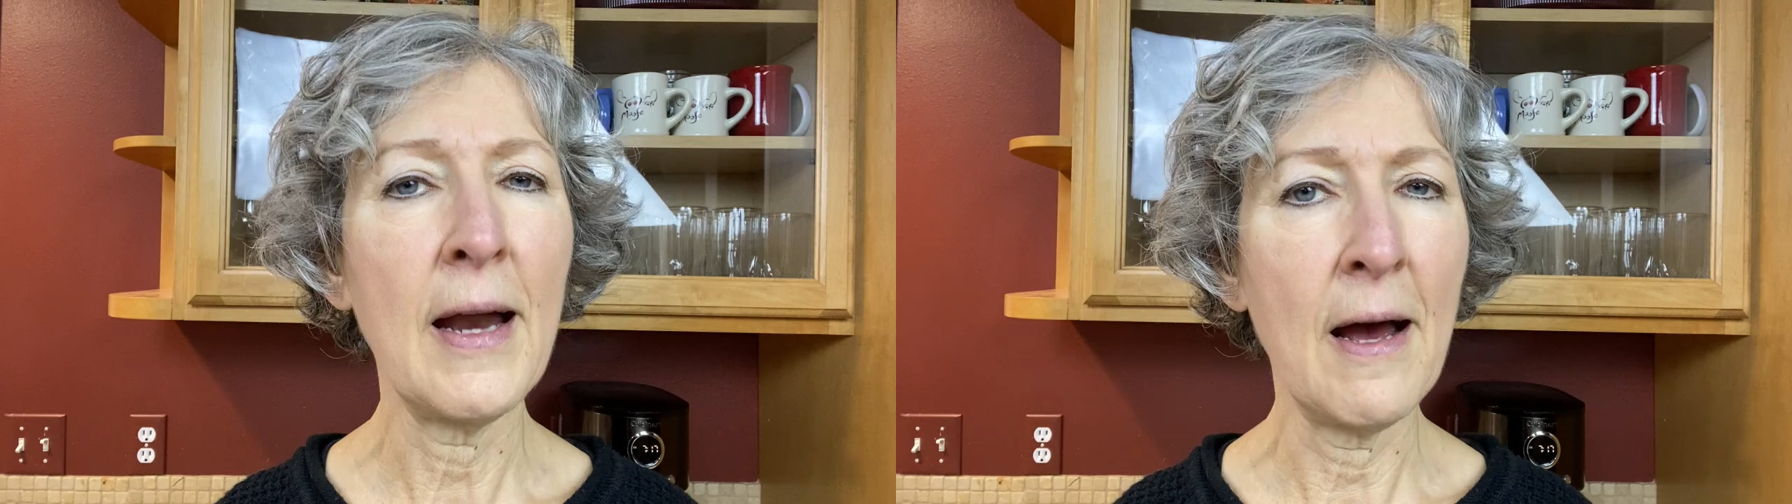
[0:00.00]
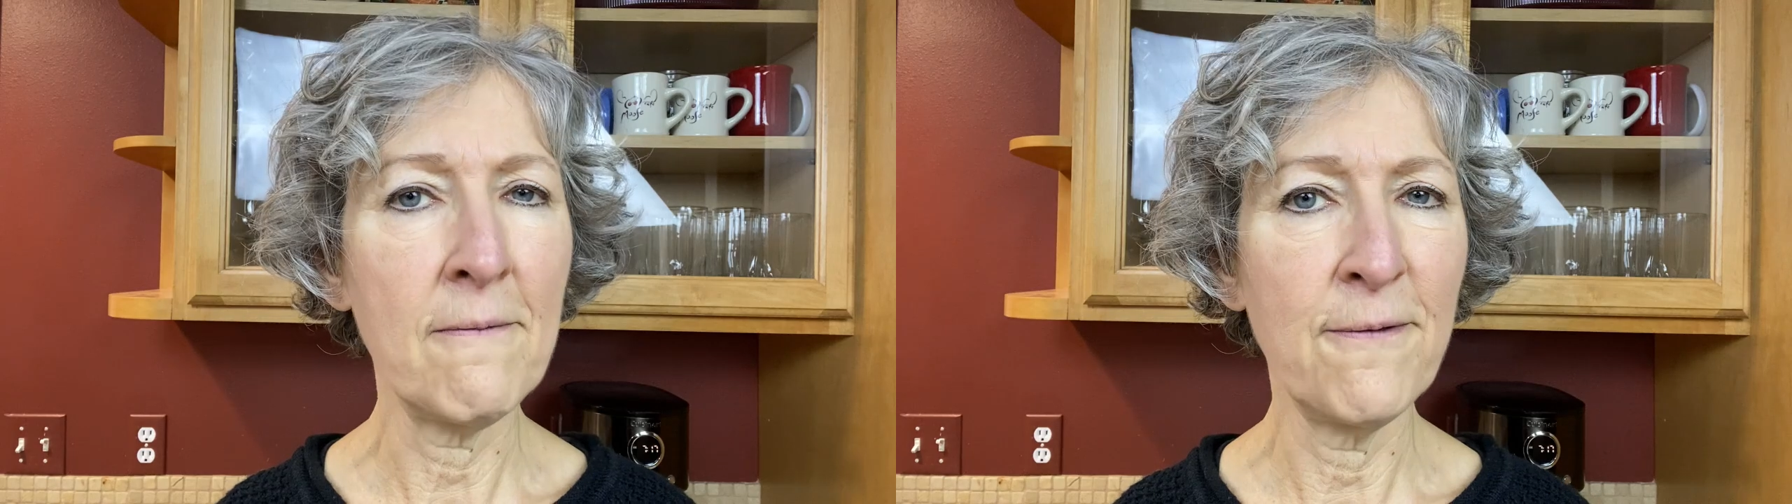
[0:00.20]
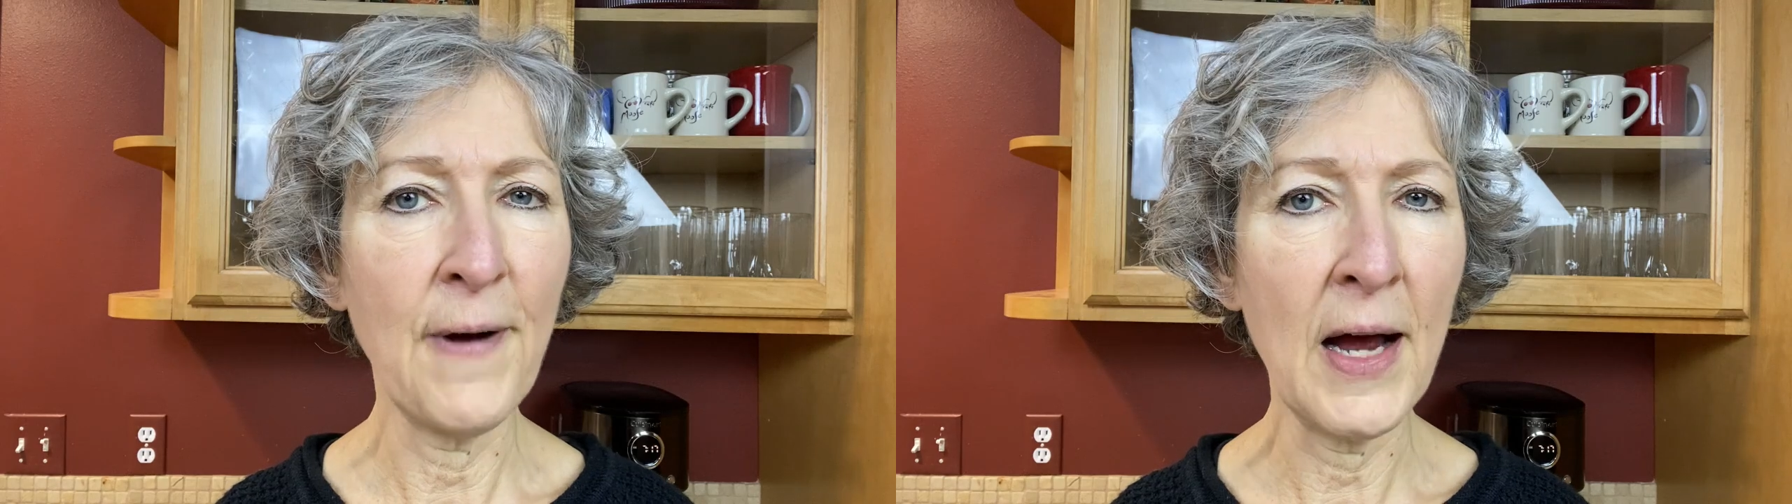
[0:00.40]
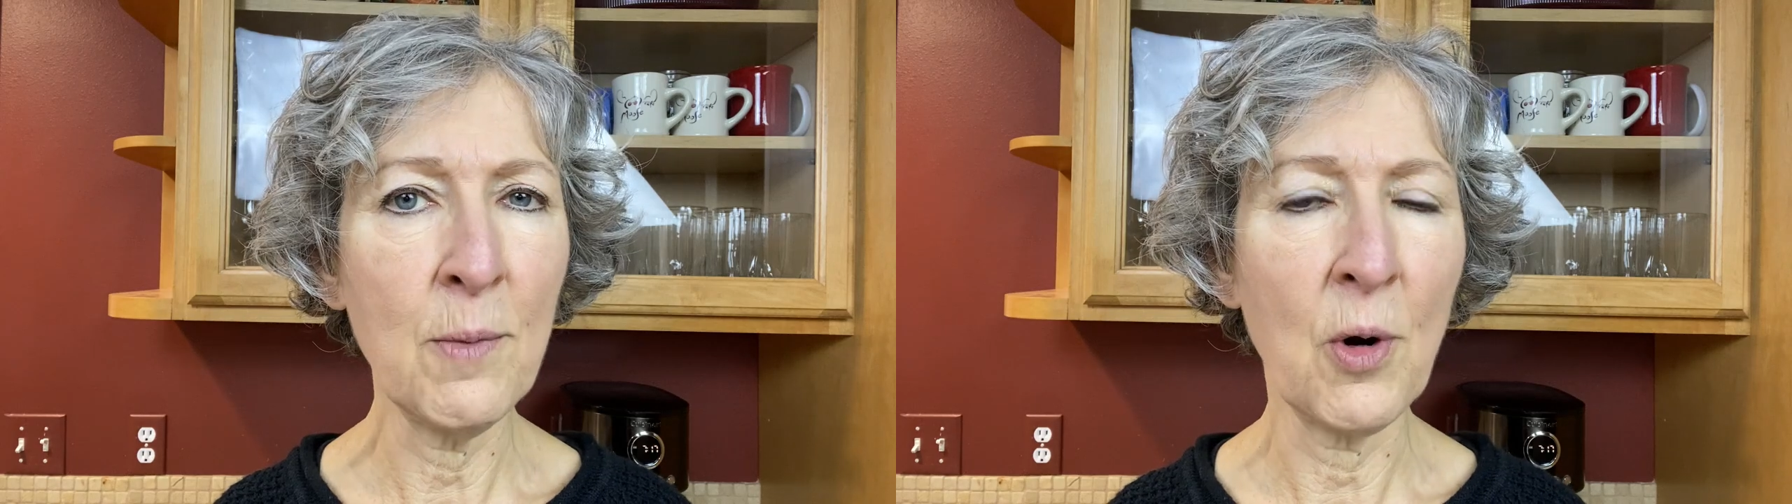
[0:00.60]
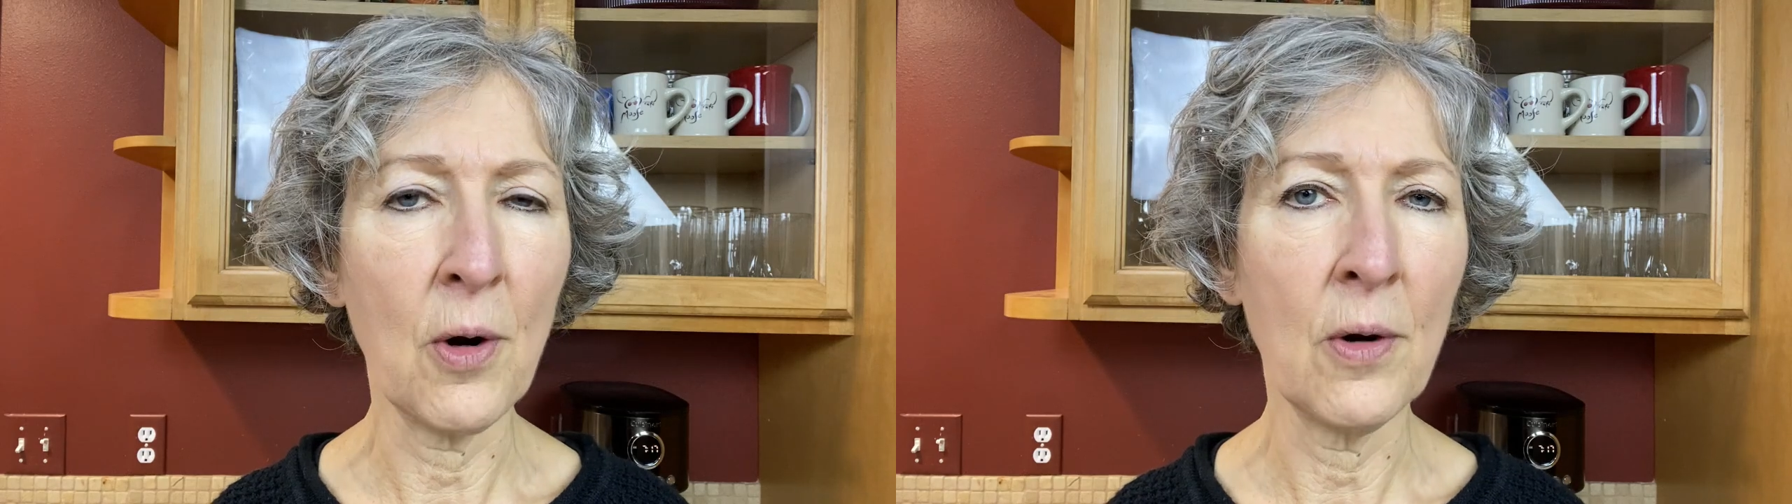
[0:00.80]
have
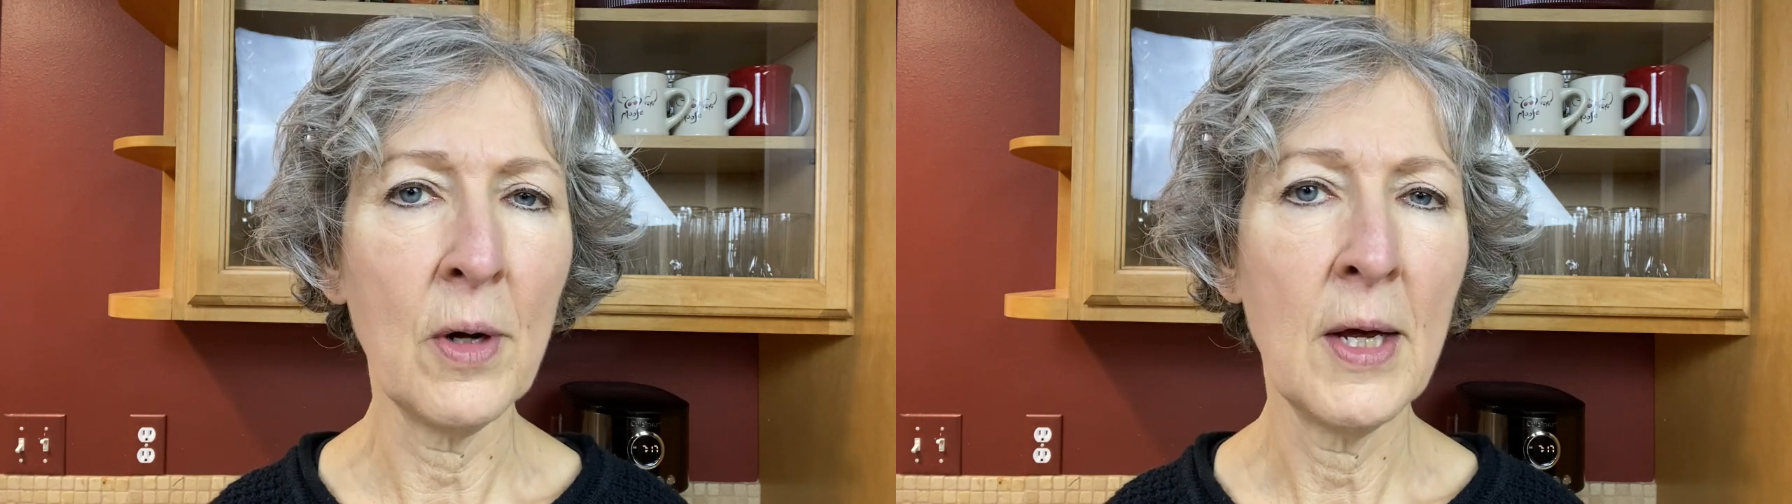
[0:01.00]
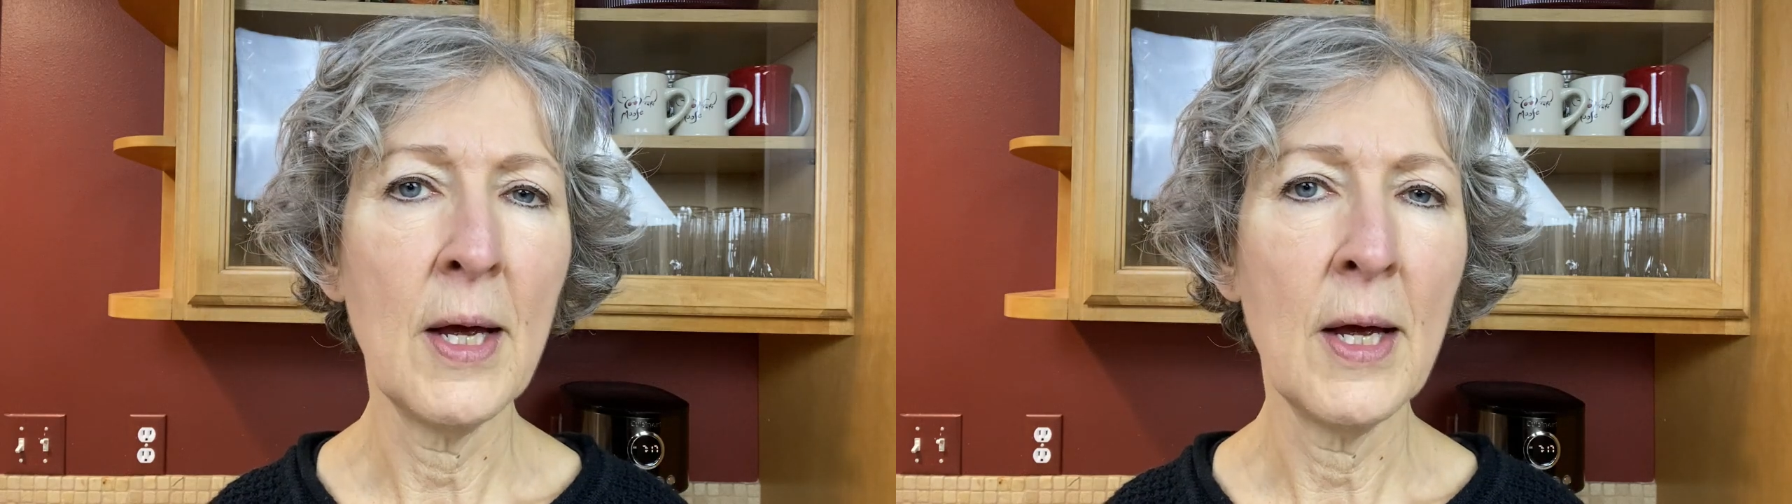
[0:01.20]
fiber,